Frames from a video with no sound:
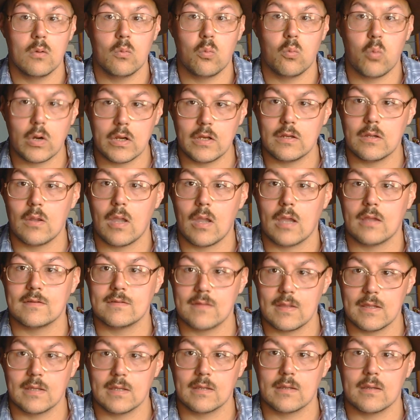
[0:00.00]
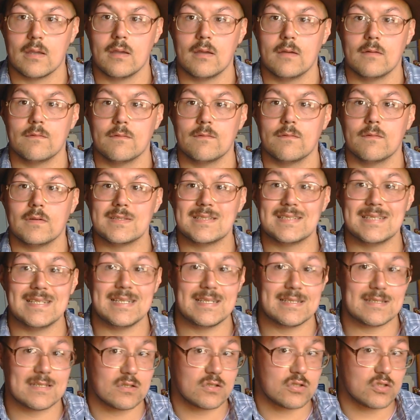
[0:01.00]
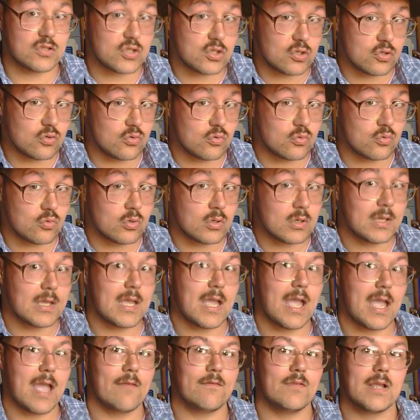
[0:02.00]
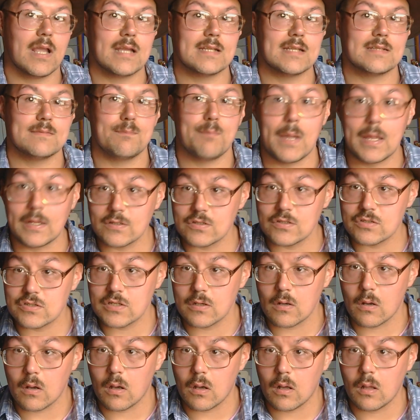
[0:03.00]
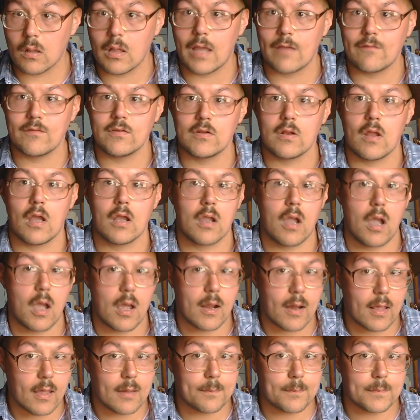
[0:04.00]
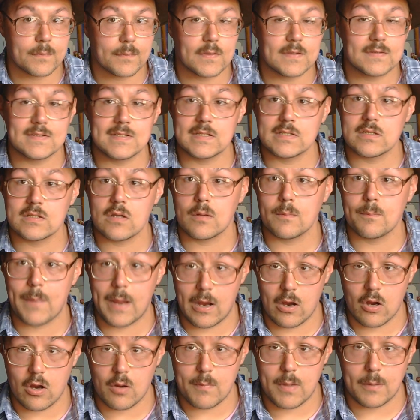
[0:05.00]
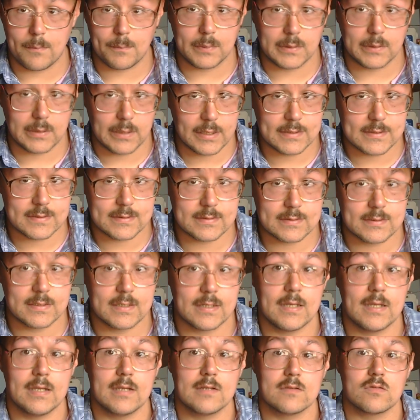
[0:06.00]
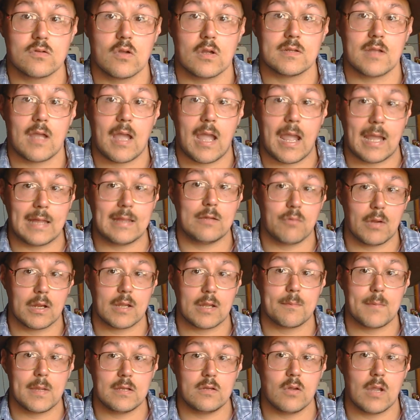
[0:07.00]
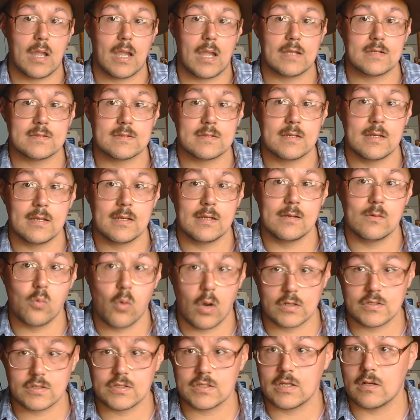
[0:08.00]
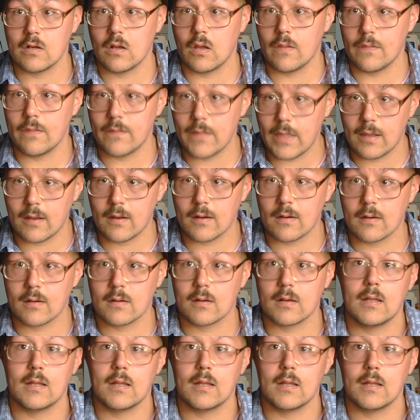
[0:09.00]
What did you guys think of season 2? Have you guys binged it all? Have you not caught up? This is on Paramount Plus, so I highly recommend you guys watching it on there.